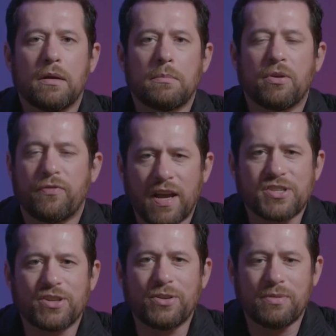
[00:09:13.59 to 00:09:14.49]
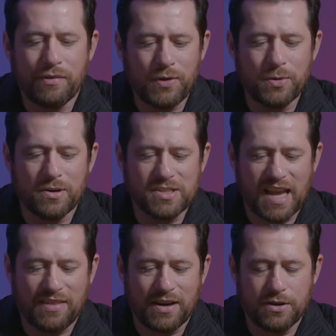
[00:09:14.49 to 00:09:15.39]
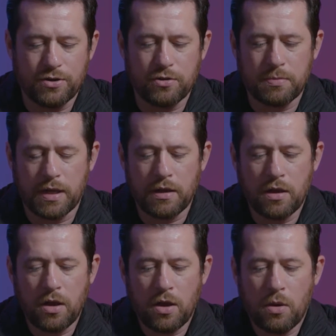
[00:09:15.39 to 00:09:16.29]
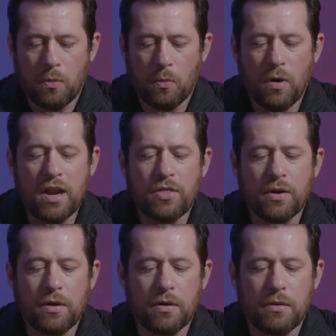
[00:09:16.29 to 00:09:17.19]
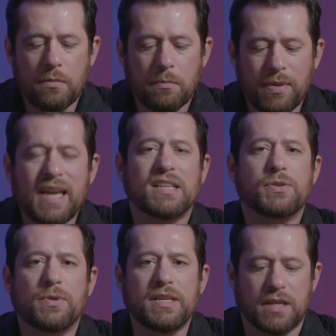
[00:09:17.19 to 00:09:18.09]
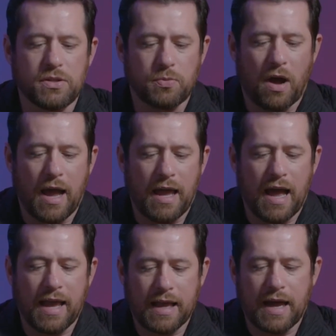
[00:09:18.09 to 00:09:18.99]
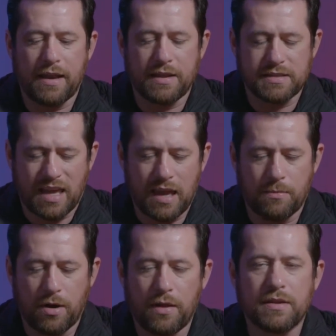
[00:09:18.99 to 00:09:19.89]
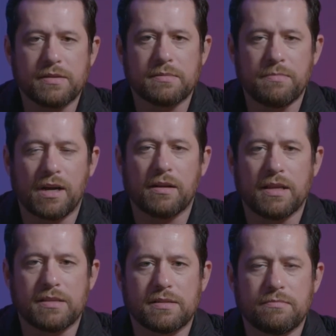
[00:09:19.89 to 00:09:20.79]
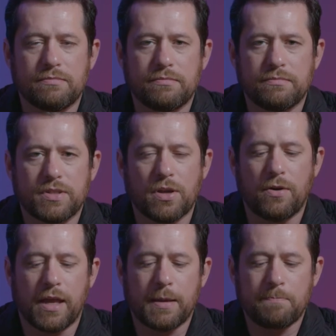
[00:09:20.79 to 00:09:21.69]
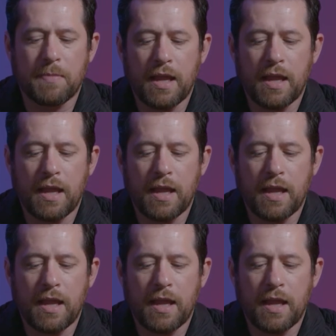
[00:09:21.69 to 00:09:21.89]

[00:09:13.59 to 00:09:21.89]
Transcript: professional reviewers out there do, but one of the biggest reasons why I got this camera, this mirrorless Sony.